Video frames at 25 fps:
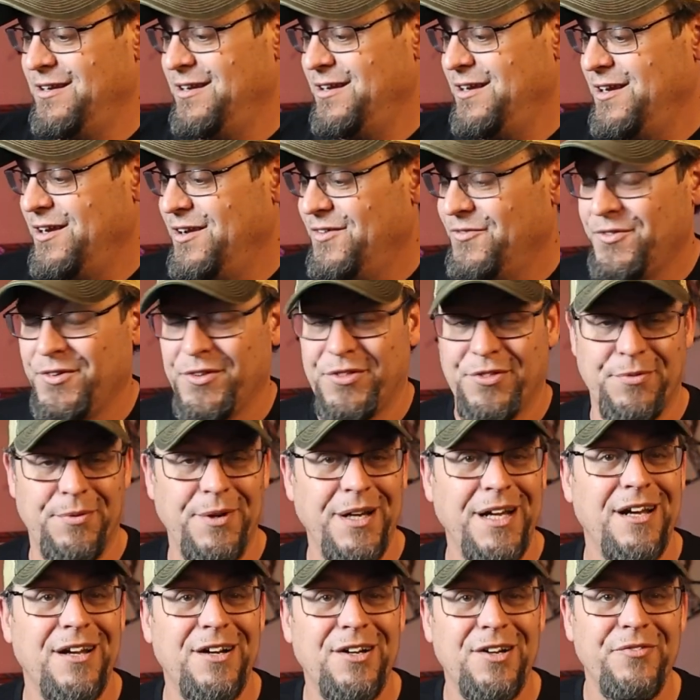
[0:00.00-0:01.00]
for
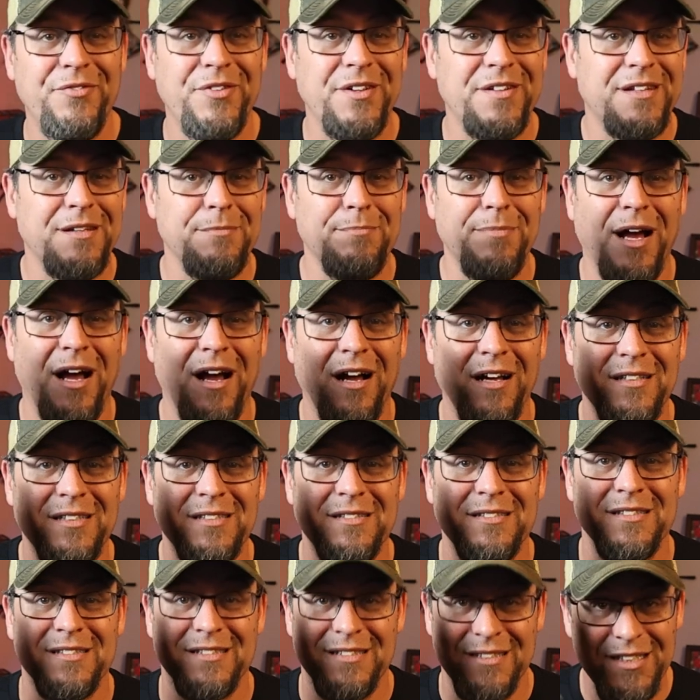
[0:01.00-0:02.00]
350 bucks,
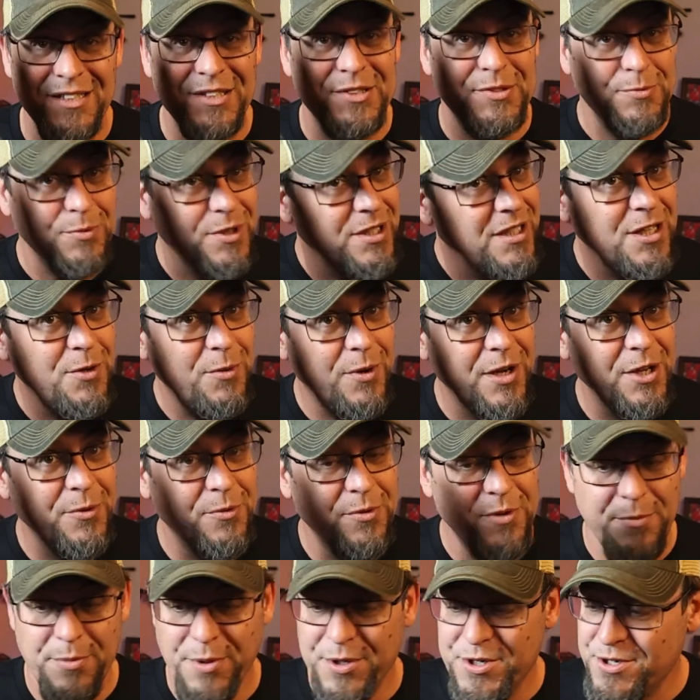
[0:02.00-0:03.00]
is this really where you want
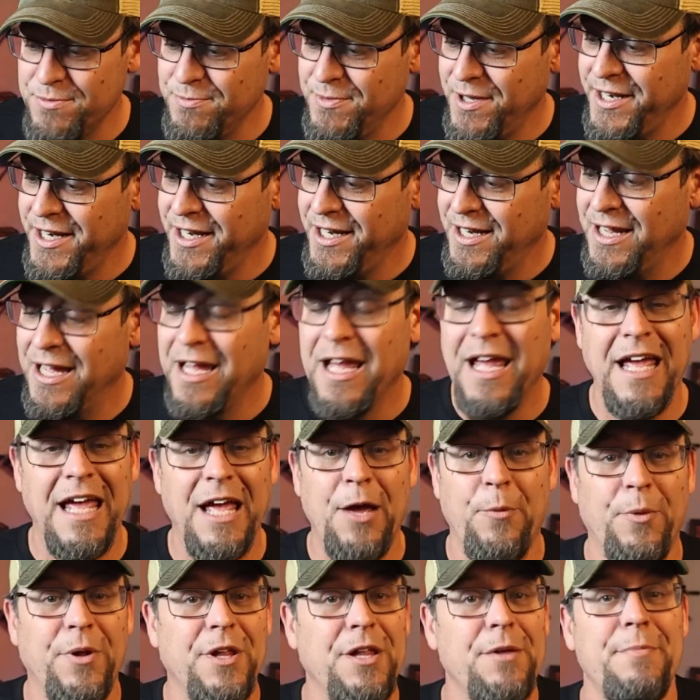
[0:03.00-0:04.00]
to put your money, and
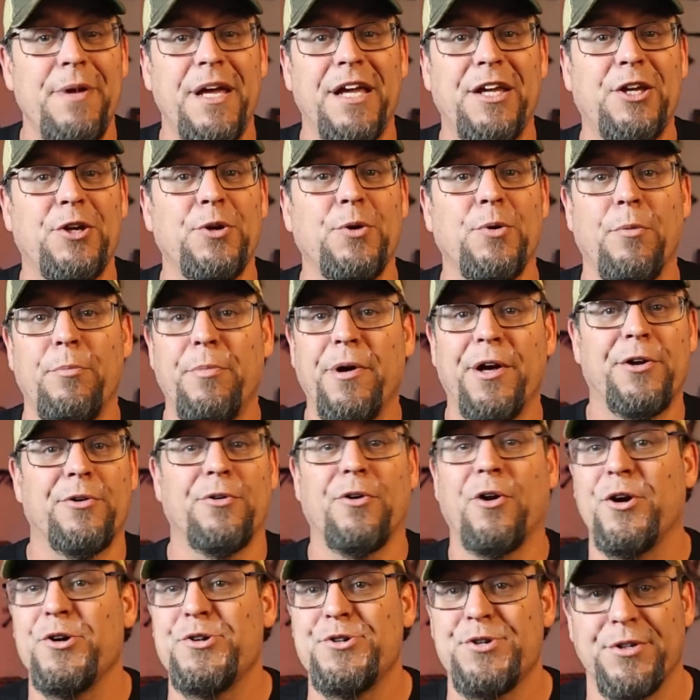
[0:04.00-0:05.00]
will it make you a better
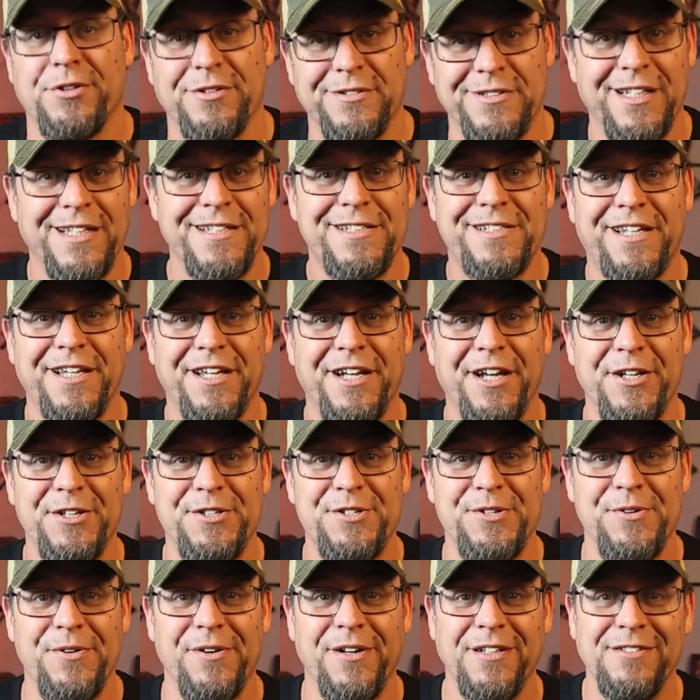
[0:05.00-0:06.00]
archer? Let's get into it.